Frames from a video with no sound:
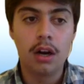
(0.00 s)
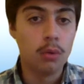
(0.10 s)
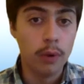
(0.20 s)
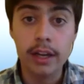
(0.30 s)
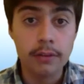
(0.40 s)

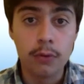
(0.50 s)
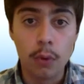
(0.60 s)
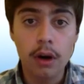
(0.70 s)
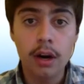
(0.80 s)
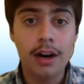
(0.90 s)
running
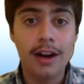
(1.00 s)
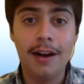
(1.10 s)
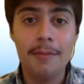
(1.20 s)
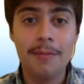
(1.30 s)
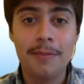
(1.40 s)
for,
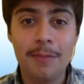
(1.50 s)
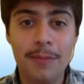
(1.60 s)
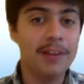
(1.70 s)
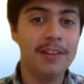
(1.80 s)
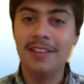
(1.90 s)

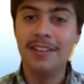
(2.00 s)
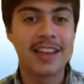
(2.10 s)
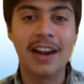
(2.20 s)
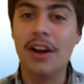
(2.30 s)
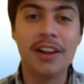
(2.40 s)
but
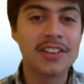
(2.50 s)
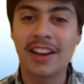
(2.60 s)
kind of